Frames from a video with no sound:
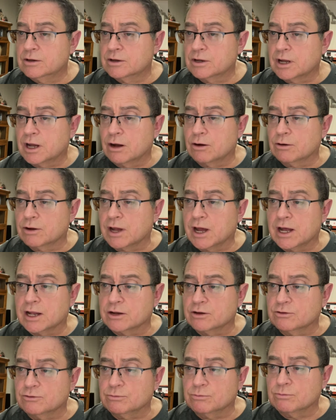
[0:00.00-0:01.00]
how
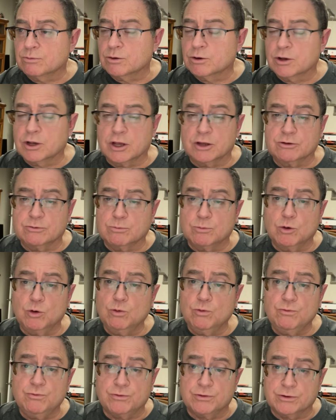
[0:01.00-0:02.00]
God has
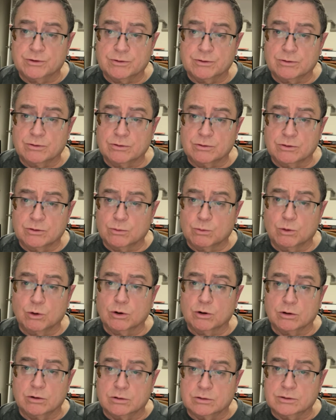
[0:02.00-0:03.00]
moved the
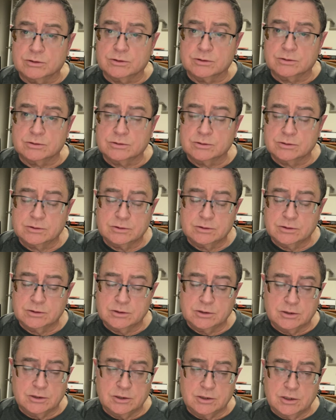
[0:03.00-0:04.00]
world,
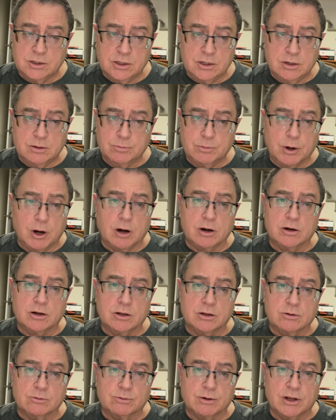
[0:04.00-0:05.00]

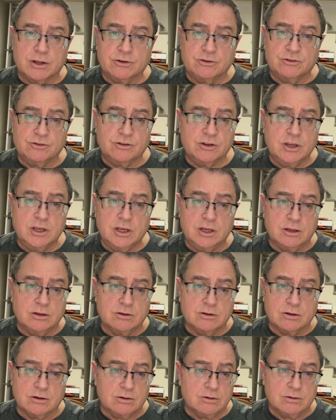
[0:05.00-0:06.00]
parting of the Red Sea,
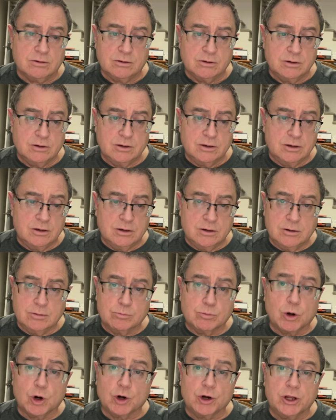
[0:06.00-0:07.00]
the
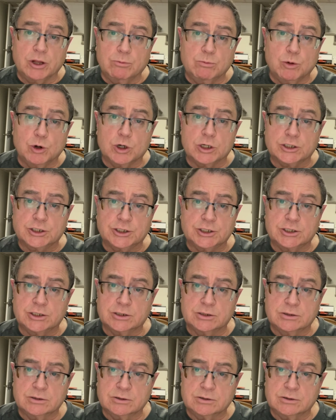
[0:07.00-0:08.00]
burning bush,
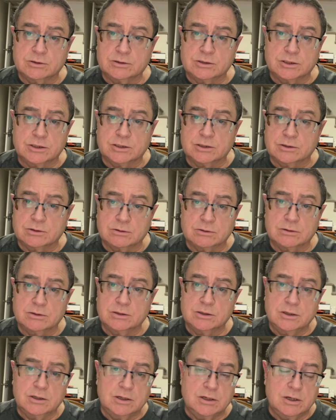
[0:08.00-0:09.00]
the
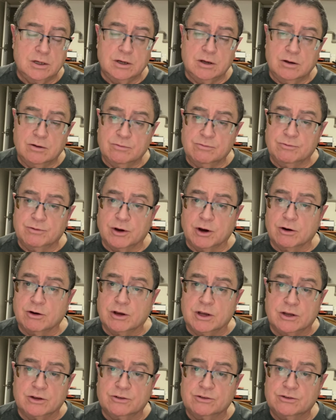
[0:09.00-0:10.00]

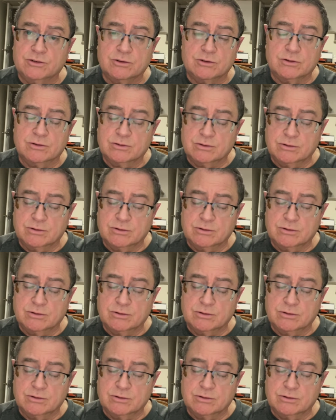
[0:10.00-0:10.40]
various